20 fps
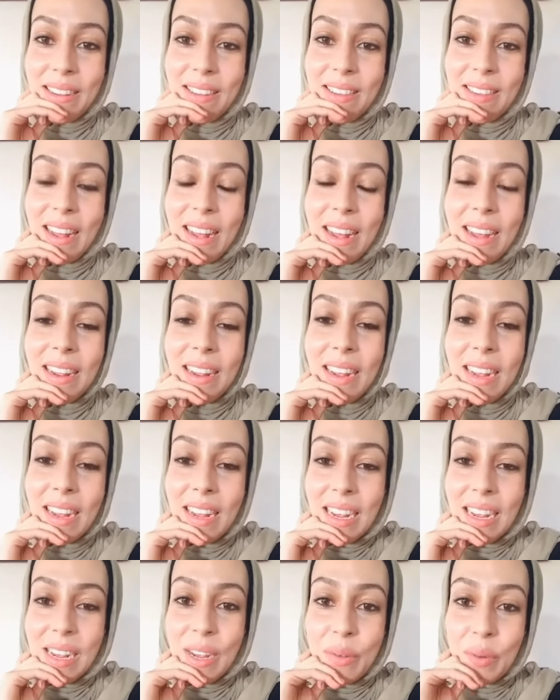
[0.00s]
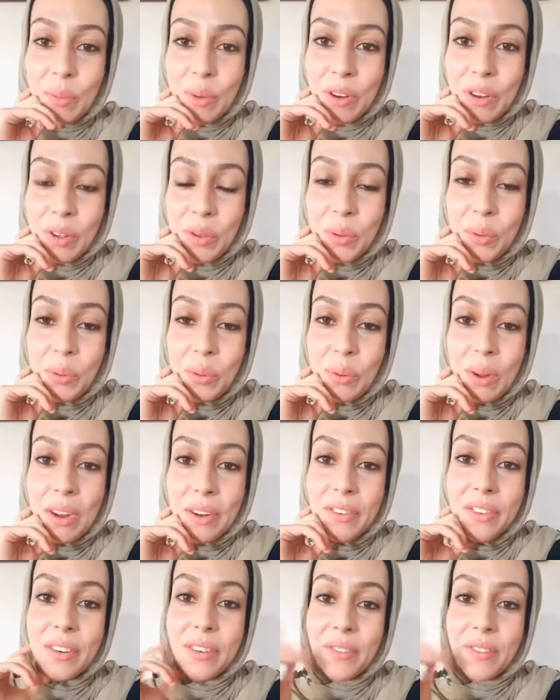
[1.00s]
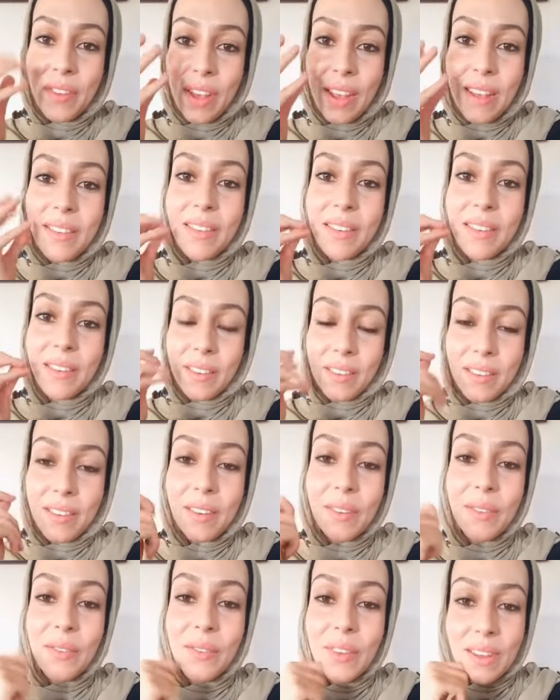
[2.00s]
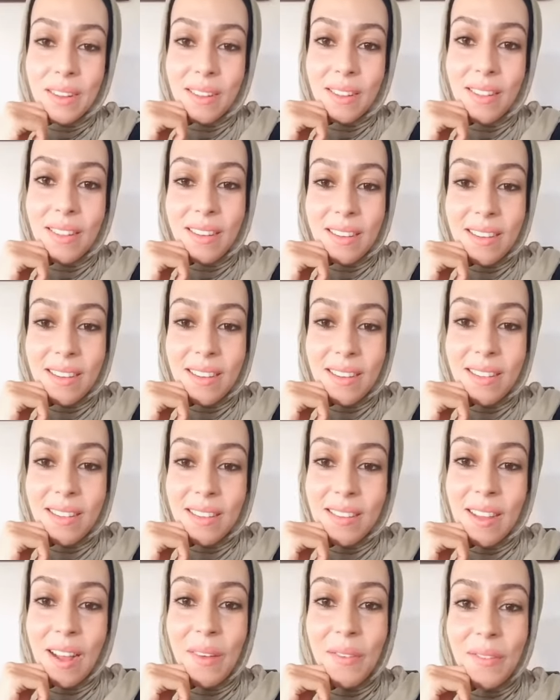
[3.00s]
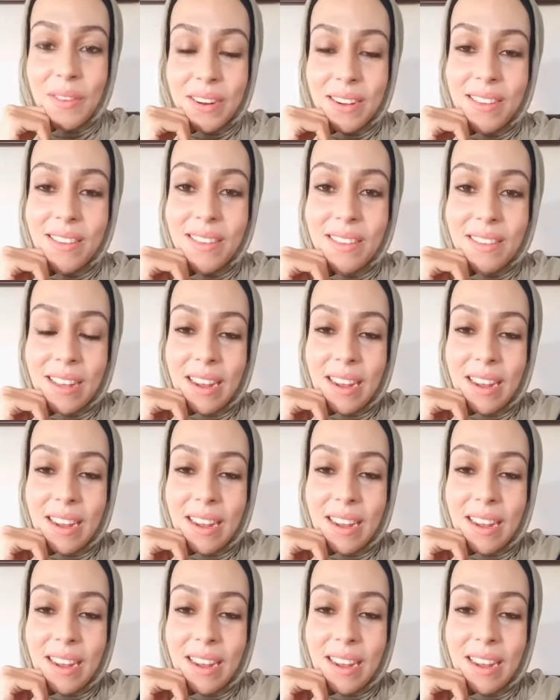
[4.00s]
is that even when you wash your face, you'll still feel the softness,